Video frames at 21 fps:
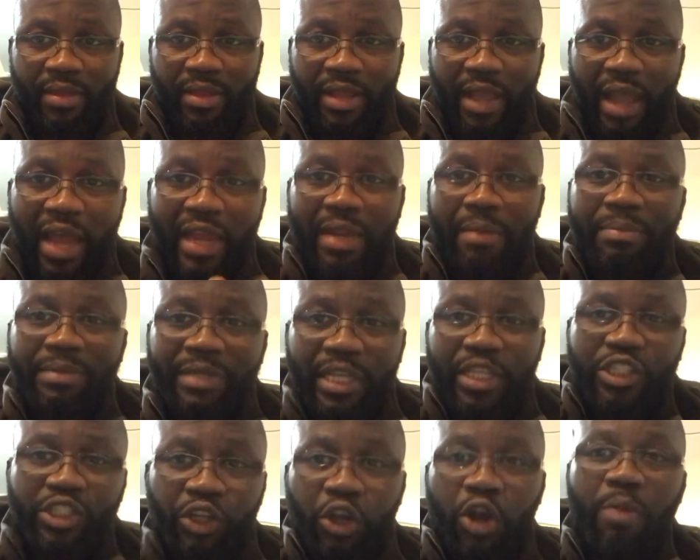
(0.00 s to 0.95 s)
And I'm
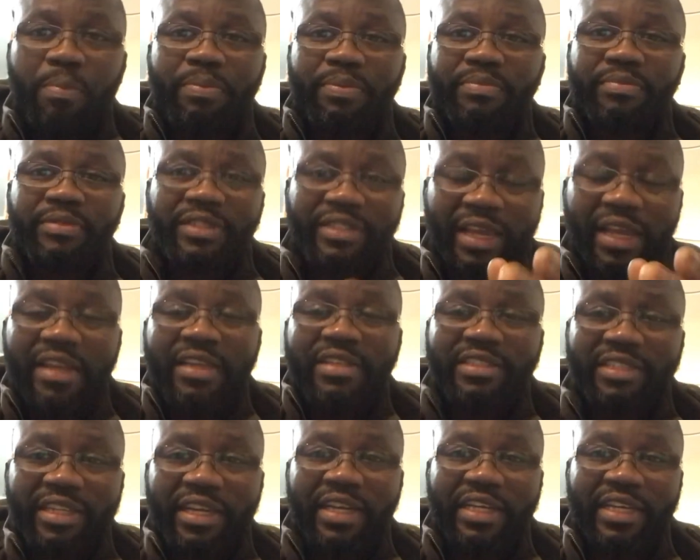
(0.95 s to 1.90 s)
disturbed
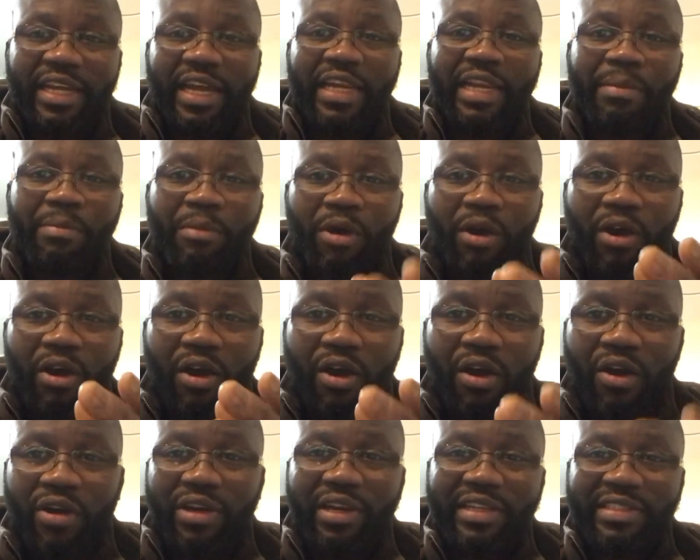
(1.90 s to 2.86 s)
sincerely and I'm
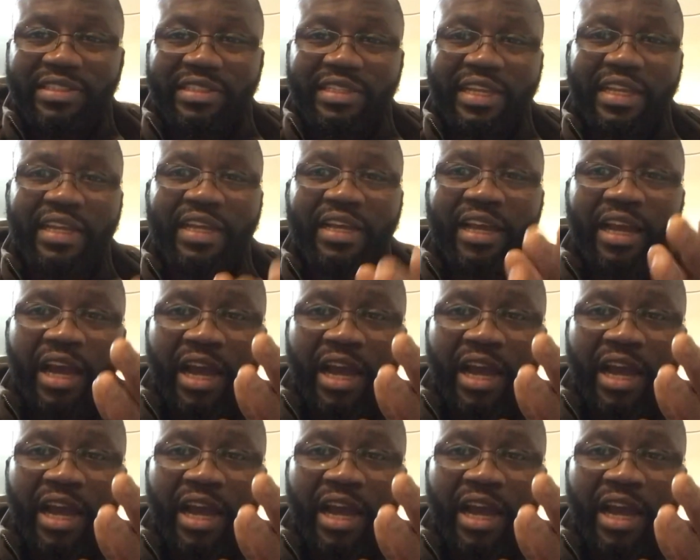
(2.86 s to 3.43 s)
honestly